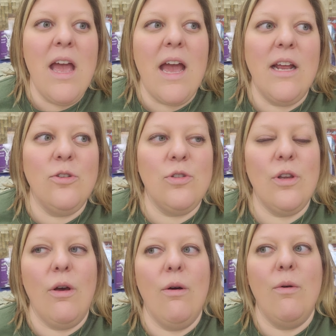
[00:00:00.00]
And
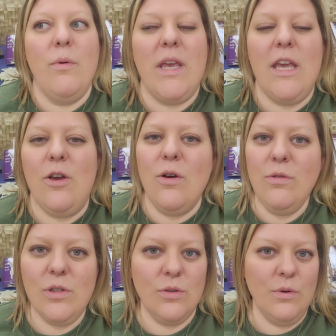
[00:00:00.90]
so he
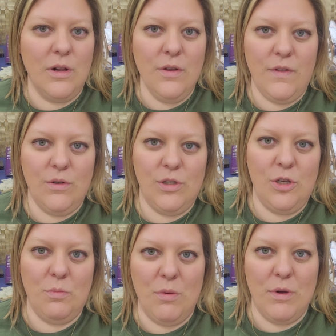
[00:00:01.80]
goes through all of those
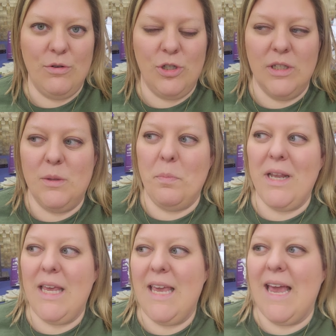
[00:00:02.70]
human emotions,
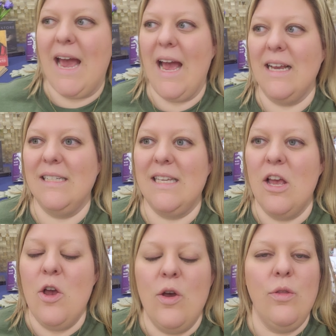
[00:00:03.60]
but he has
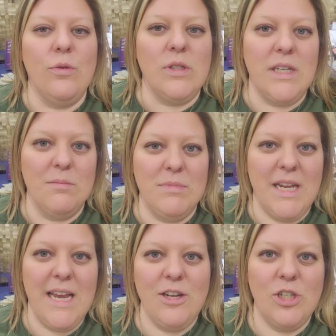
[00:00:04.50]
those
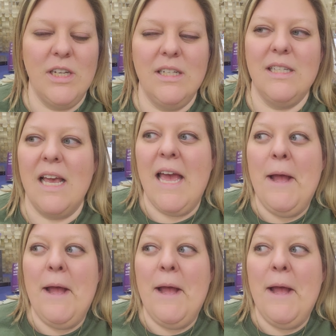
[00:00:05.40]
temptations.